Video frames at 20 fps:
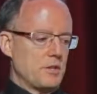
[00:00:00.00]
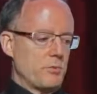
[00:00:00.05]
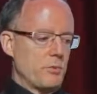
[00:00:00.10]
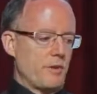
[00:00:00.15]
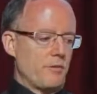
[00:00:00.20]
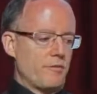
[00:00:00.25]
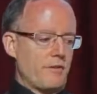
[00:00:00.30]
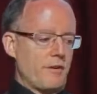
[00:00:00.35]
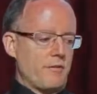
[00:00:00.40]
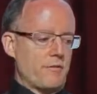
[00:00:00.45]
she
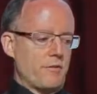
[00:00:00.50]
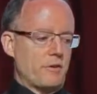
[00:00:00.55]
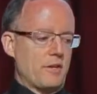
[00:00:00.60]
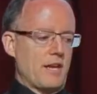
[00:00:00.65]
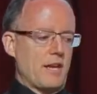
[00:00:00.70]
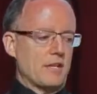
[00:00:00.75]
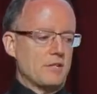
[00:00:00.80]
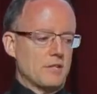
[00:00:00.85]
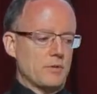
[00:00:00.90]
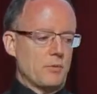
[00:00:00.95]
refed for
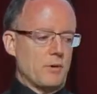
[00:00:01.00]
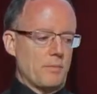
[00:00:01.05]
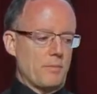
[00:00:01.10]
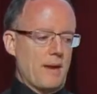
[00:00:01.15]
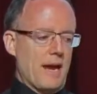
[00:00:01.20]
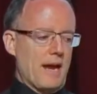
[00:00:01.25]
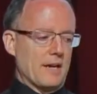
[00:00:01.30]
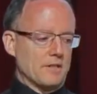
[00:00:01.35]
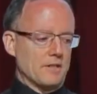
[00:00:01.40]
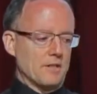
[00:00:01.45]
10, she went
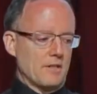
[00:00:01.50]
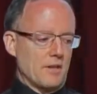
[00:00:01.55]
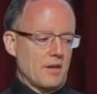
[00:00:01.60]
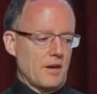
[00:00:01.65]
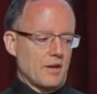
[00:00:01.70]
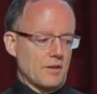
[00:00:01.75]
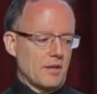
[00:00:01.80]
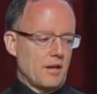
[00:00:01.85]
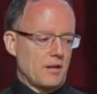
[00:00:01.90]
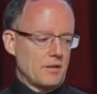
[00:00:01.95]
back to the
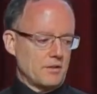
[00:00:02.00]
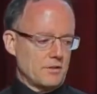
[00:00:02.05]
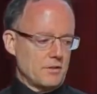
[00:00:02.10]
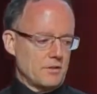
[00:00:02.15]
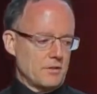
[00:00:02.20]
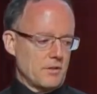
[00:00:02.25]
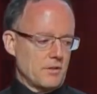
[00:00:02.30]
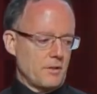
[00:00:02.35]
oncologist